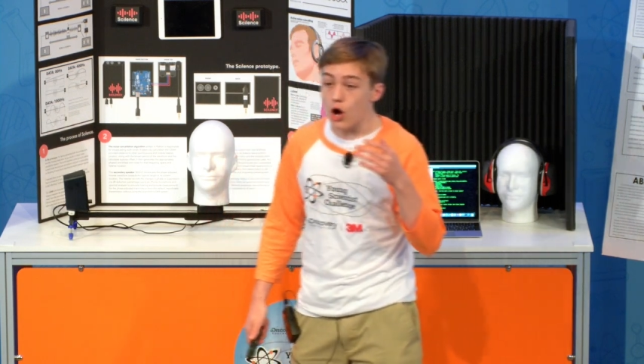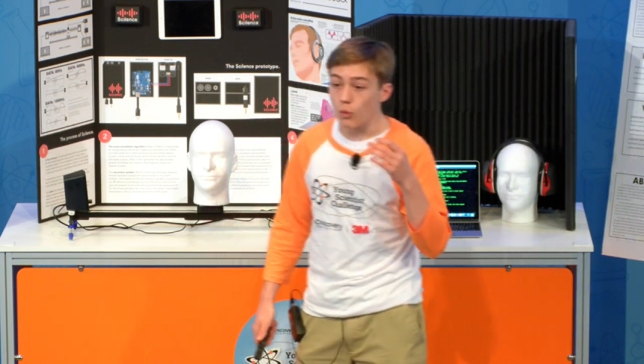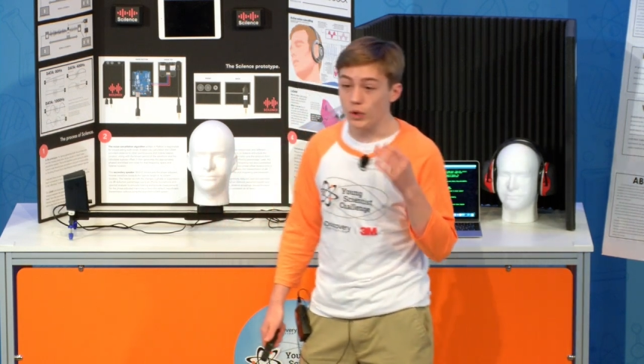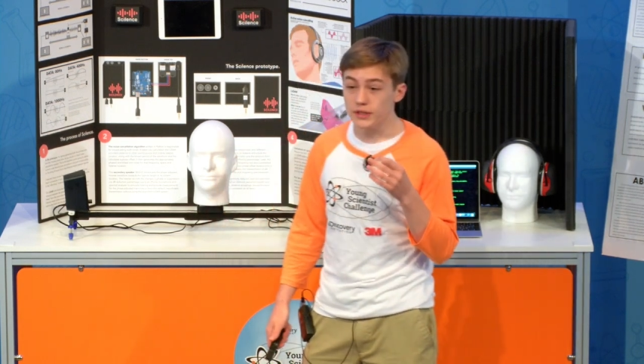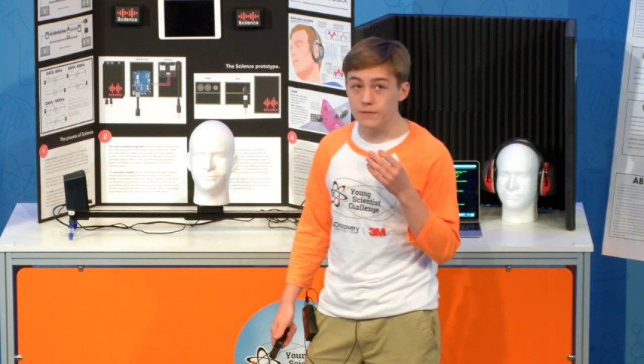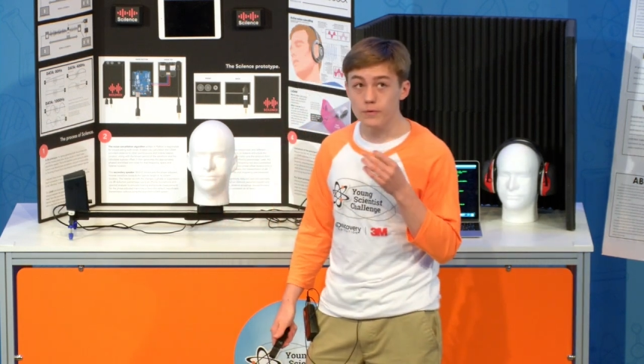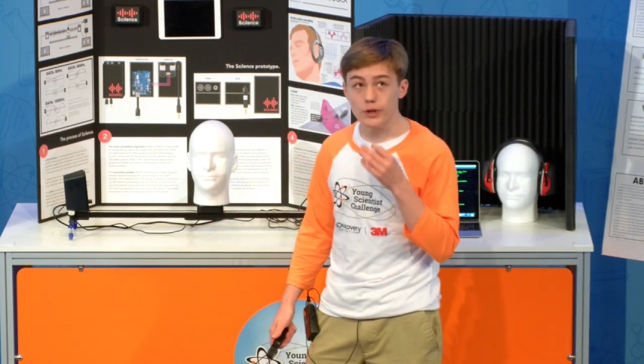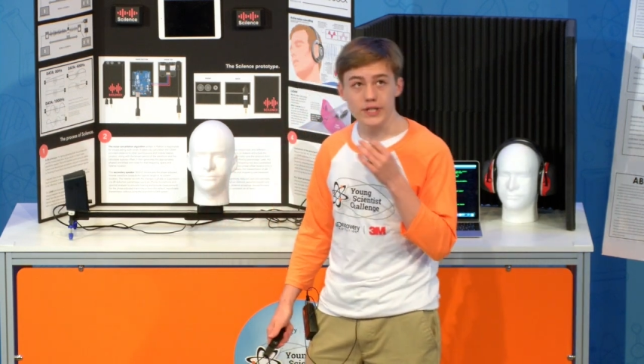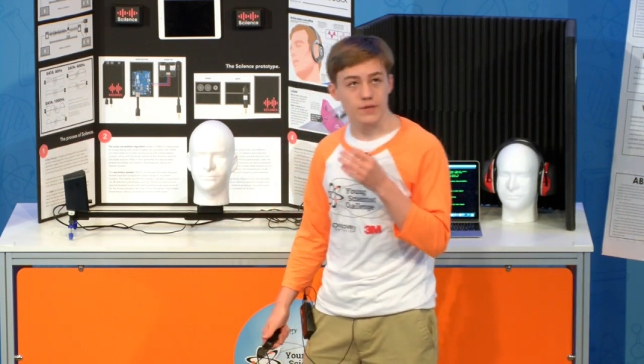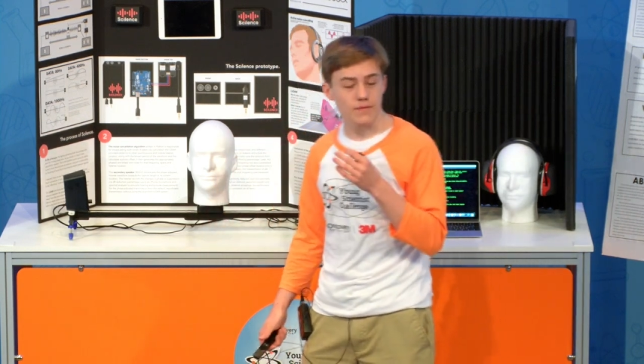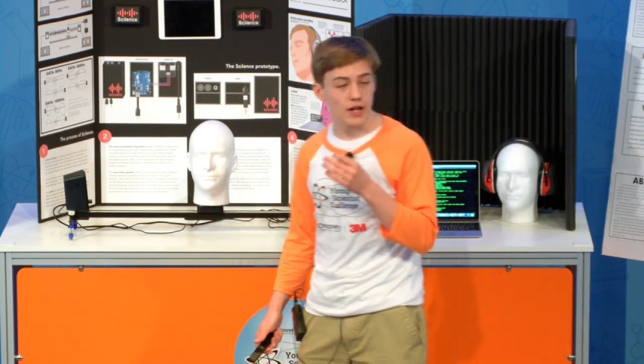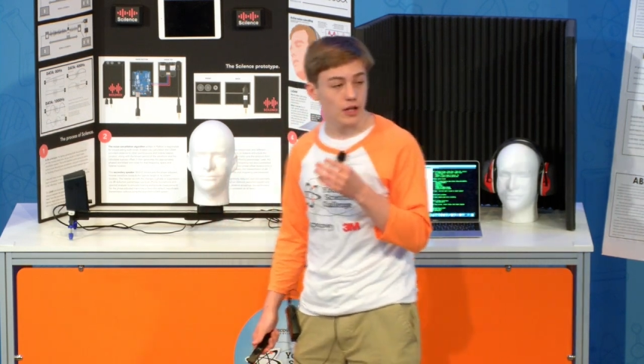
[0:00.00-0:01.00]
Once fully
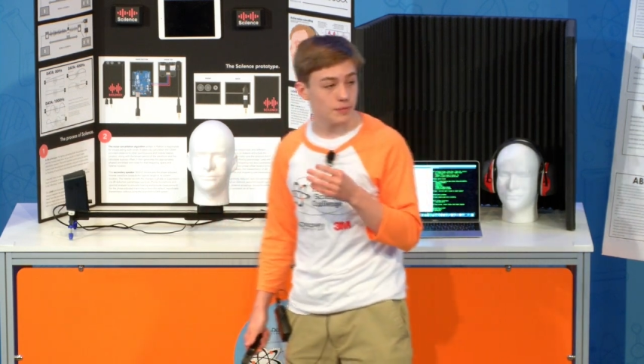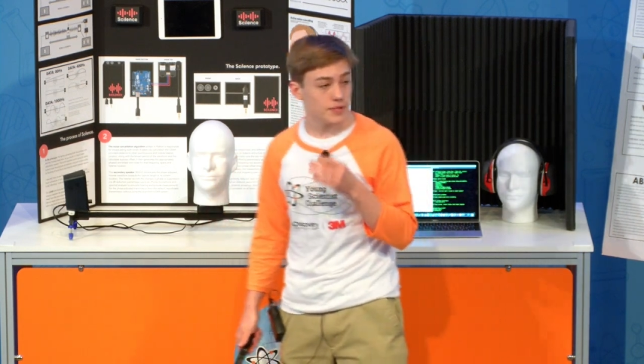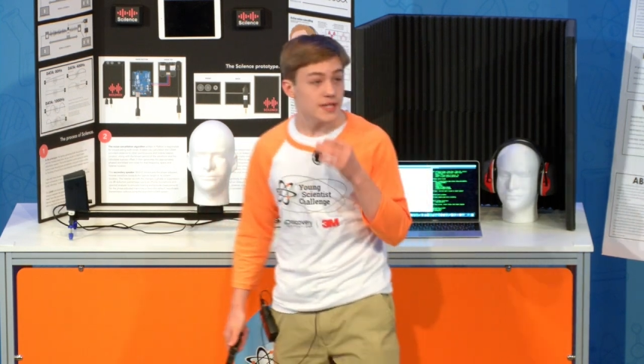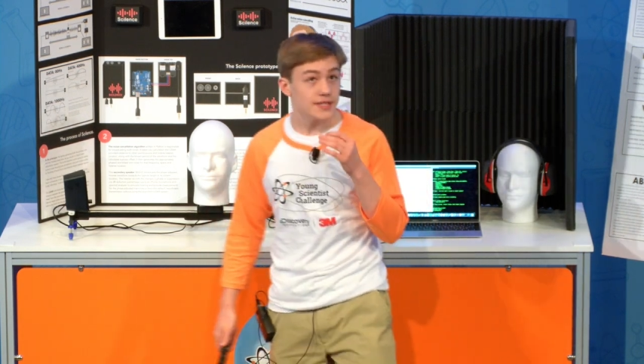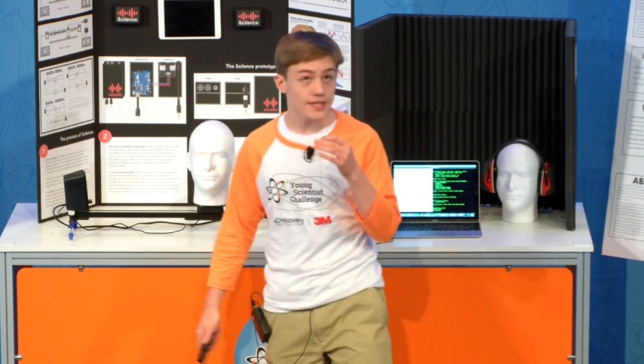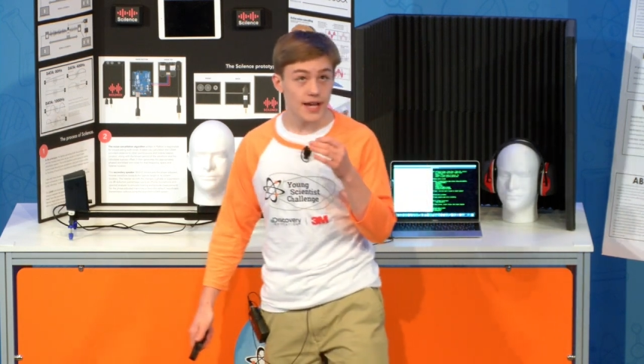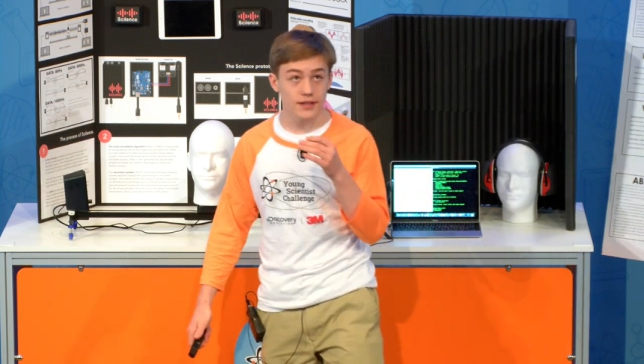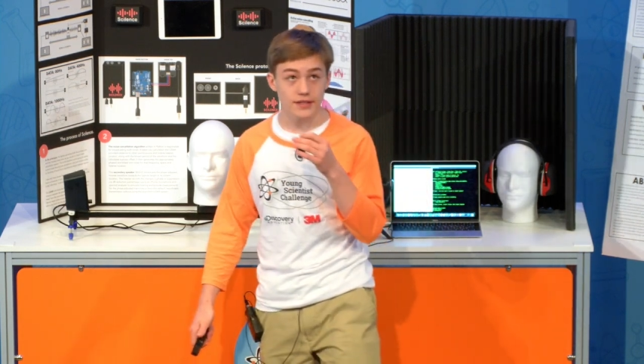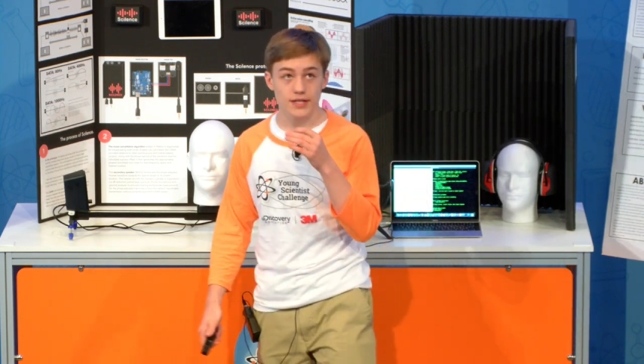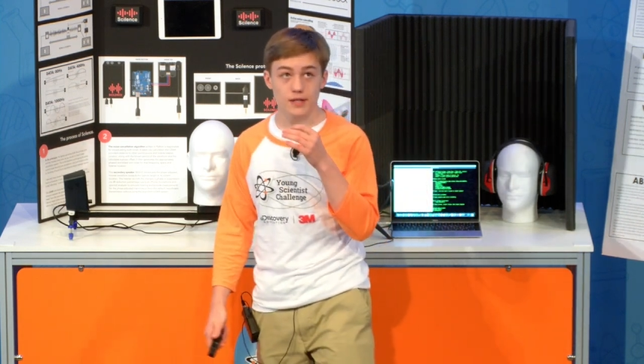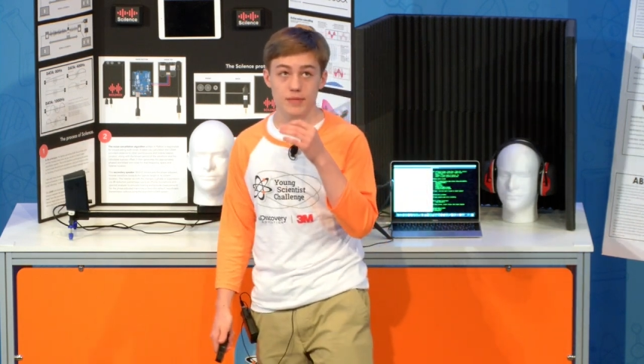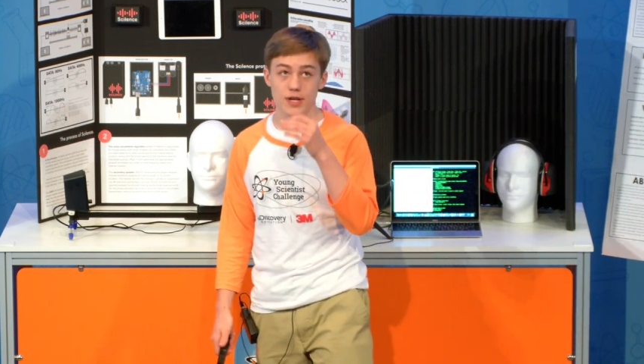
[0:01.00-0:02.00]
developed, silence
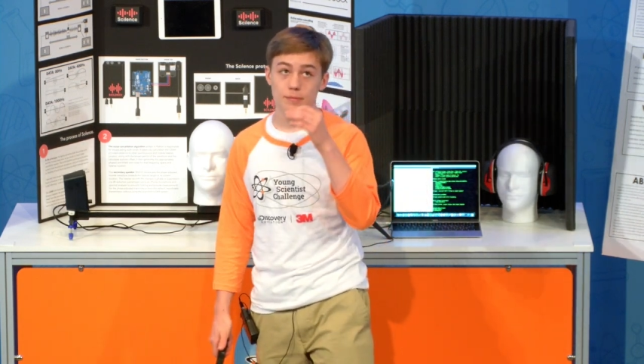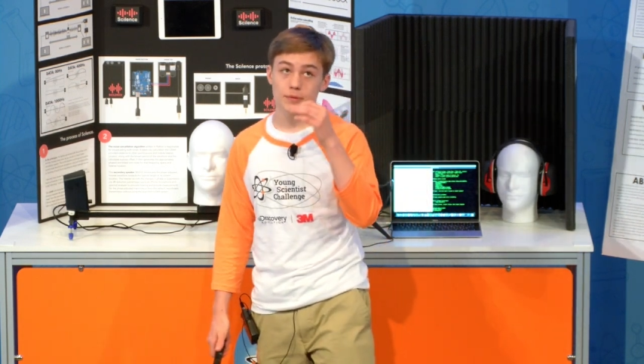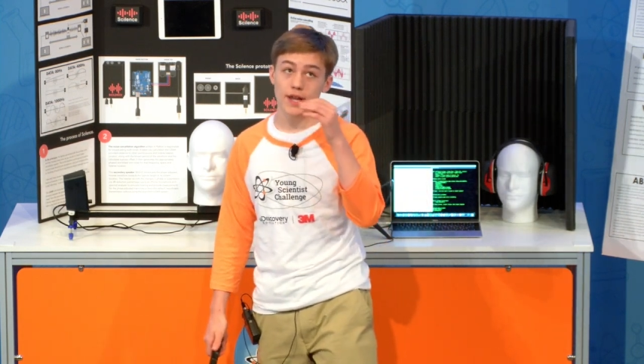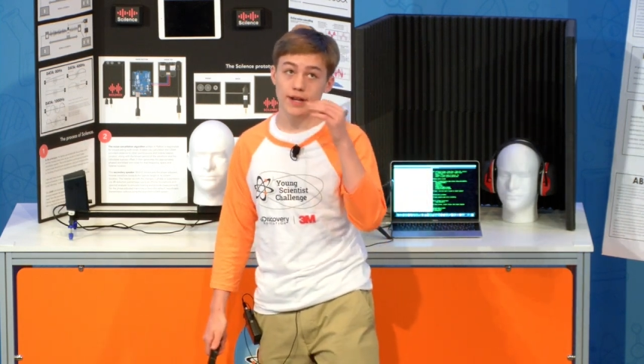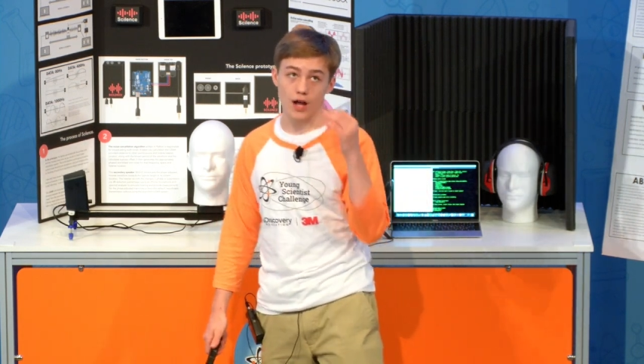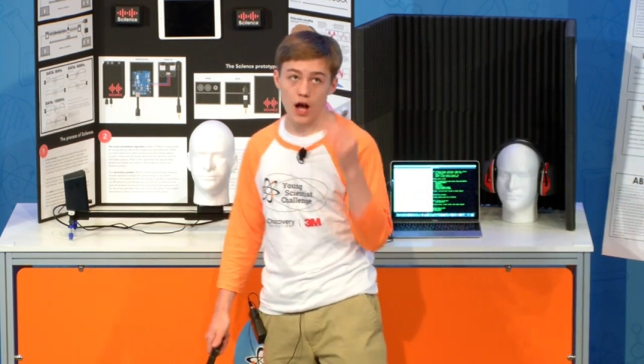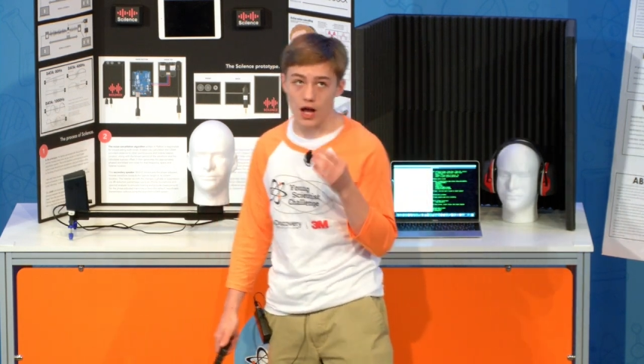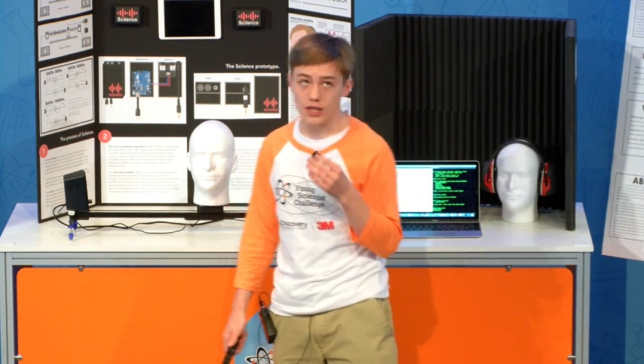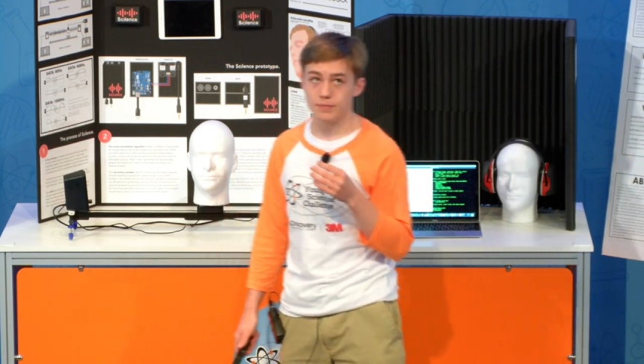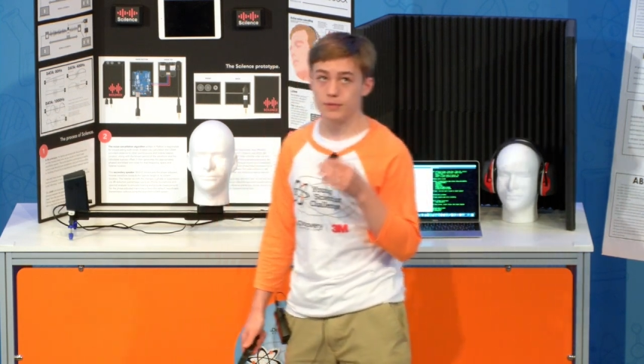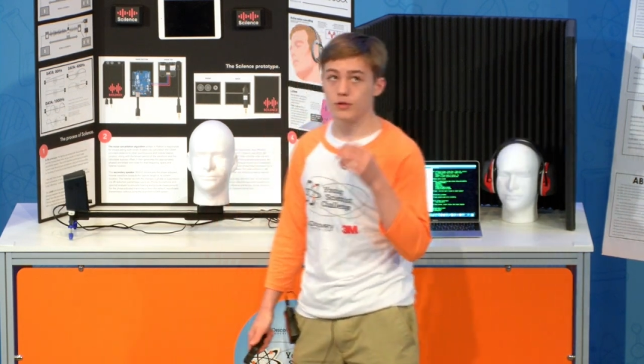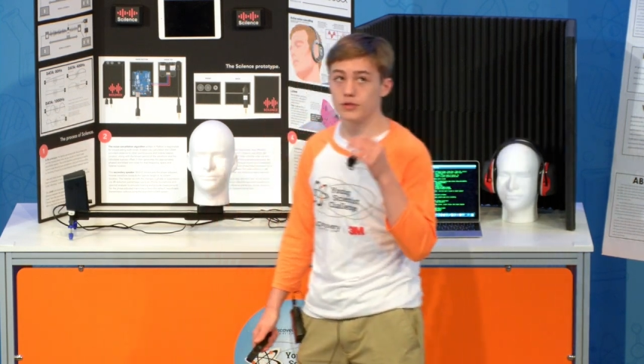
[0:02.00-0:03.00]
can be applied in
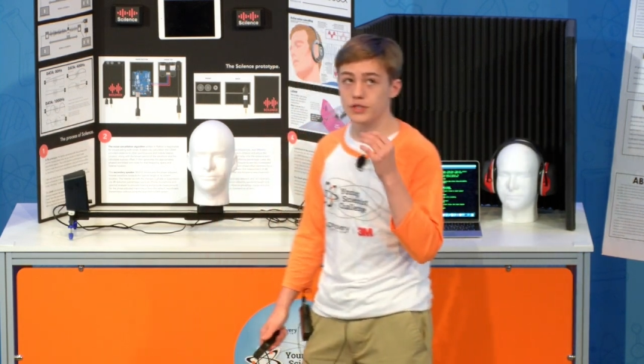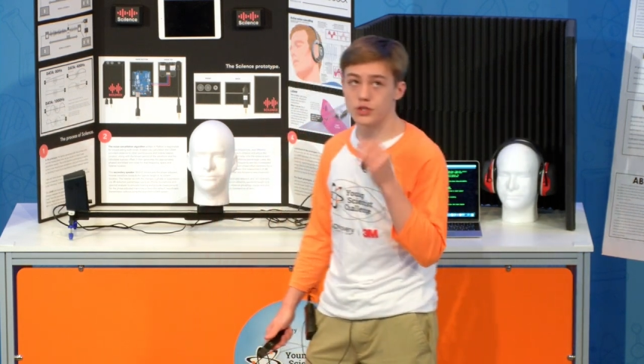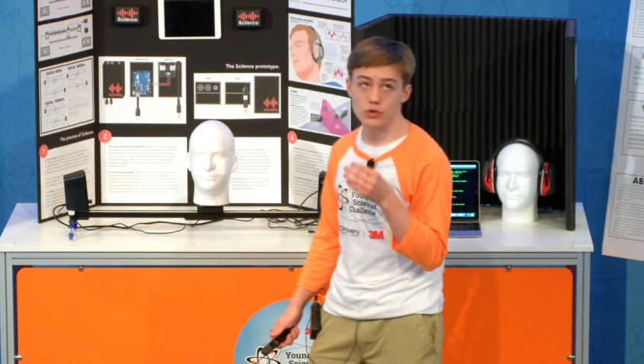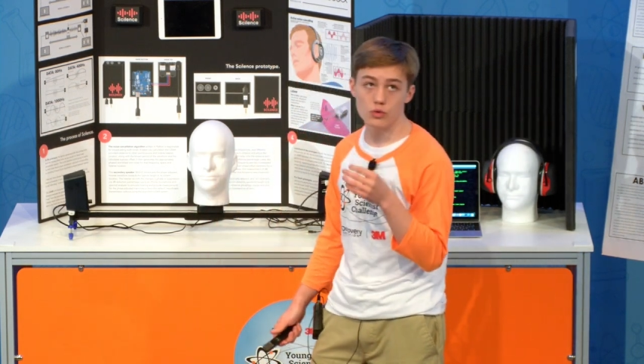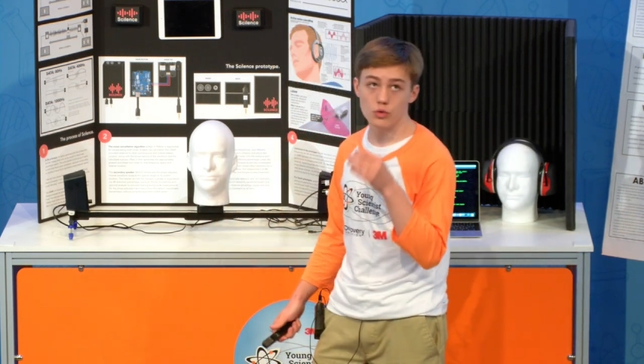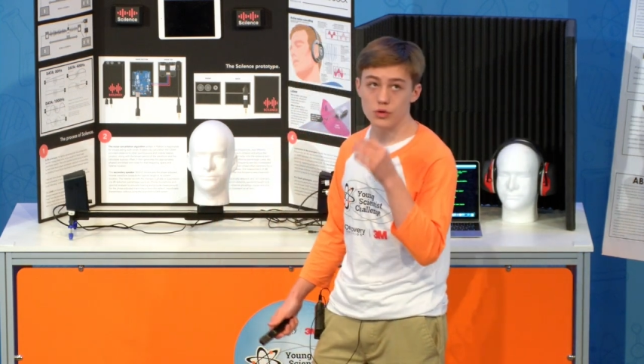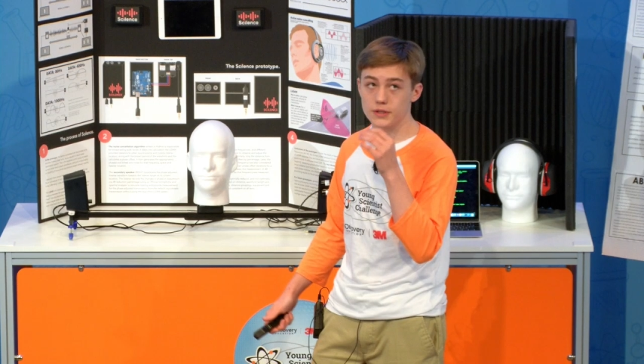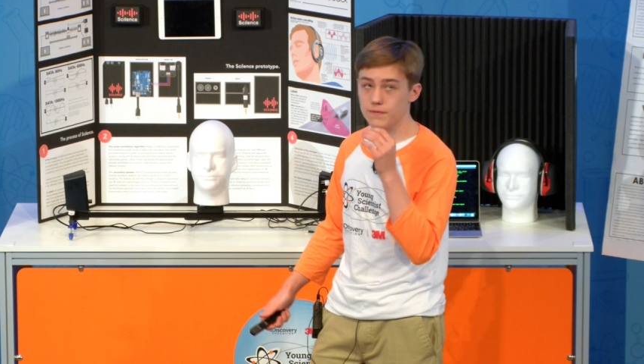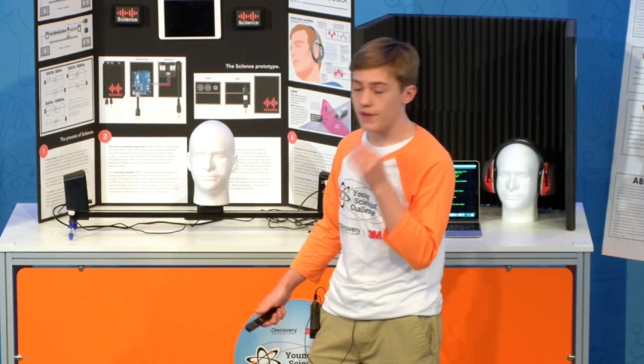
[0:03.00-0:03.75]
hospitals, schools,